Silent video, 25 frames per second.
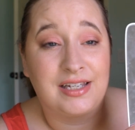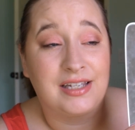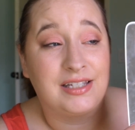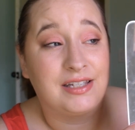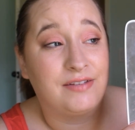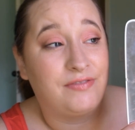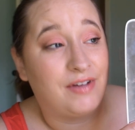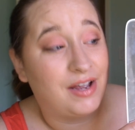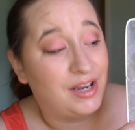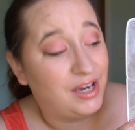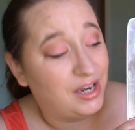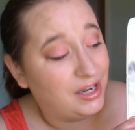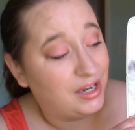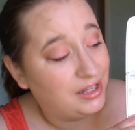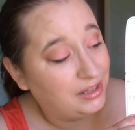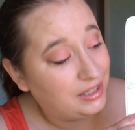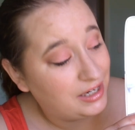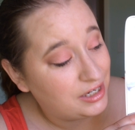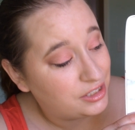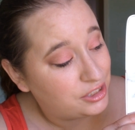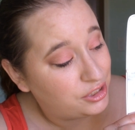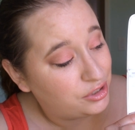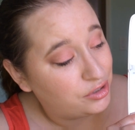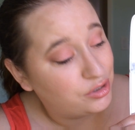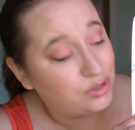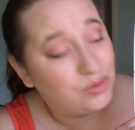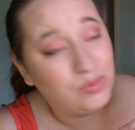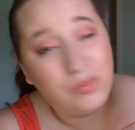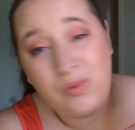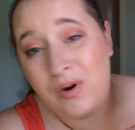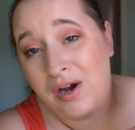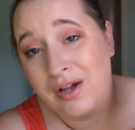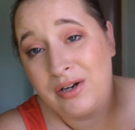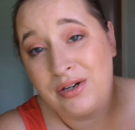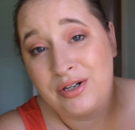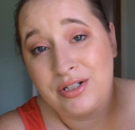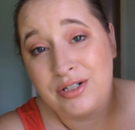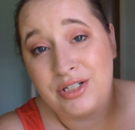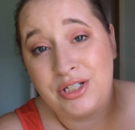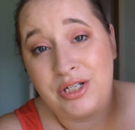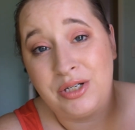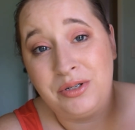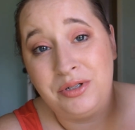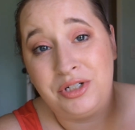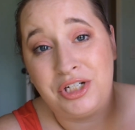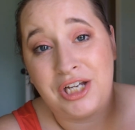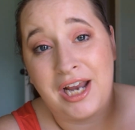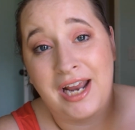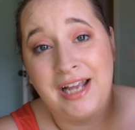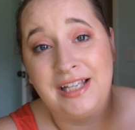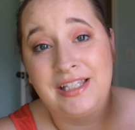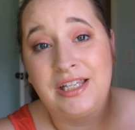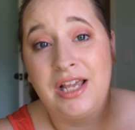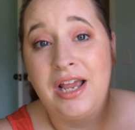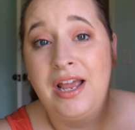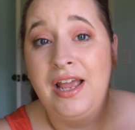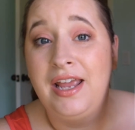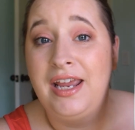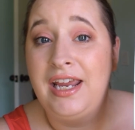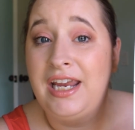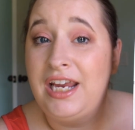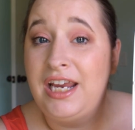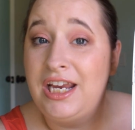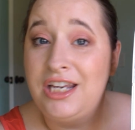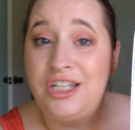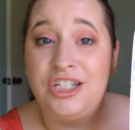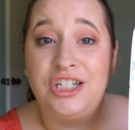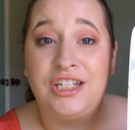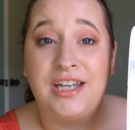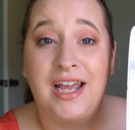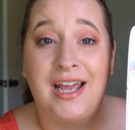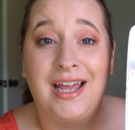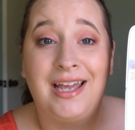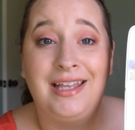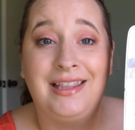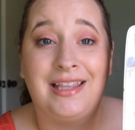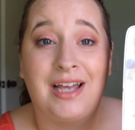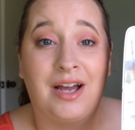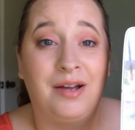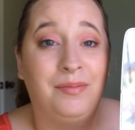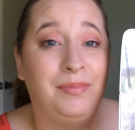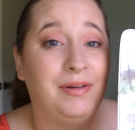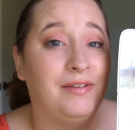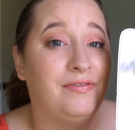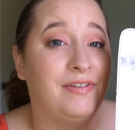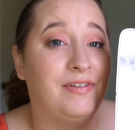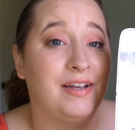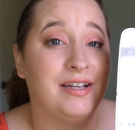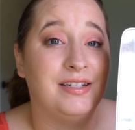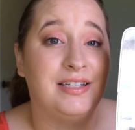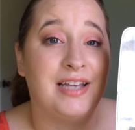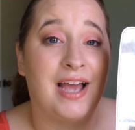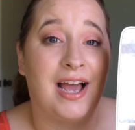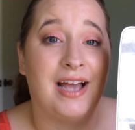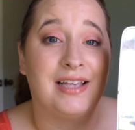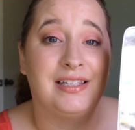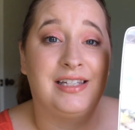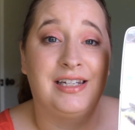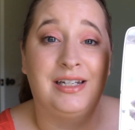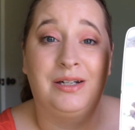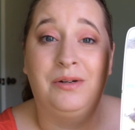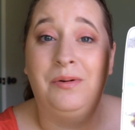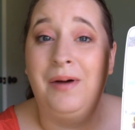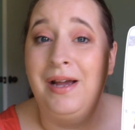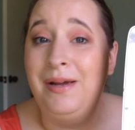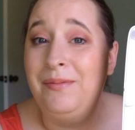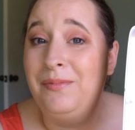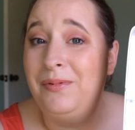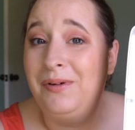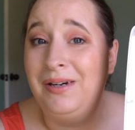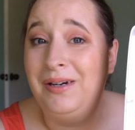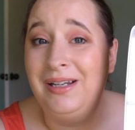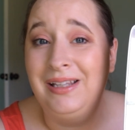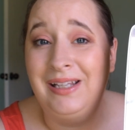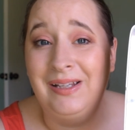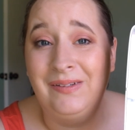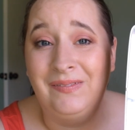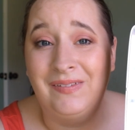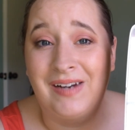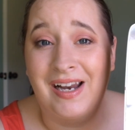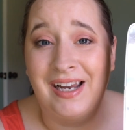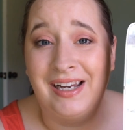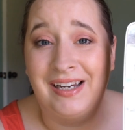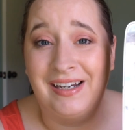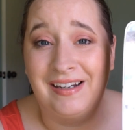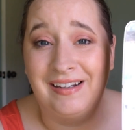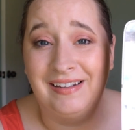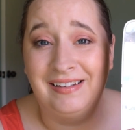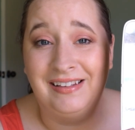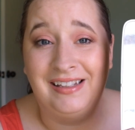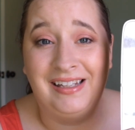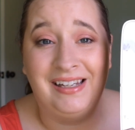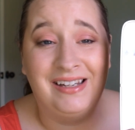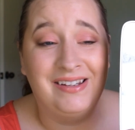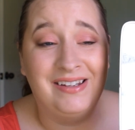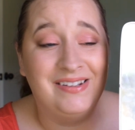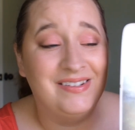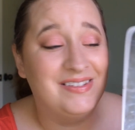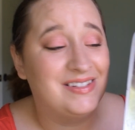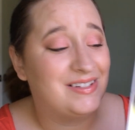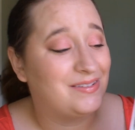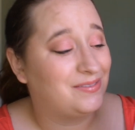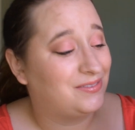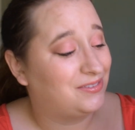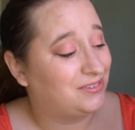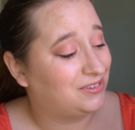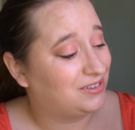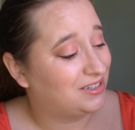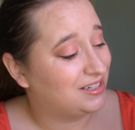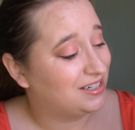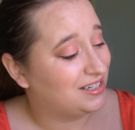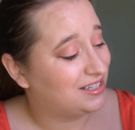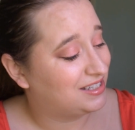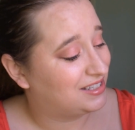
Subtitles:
Because if I at least use 1 or 2 shades each day, that would be fantastic. Way more than what I currently use it for.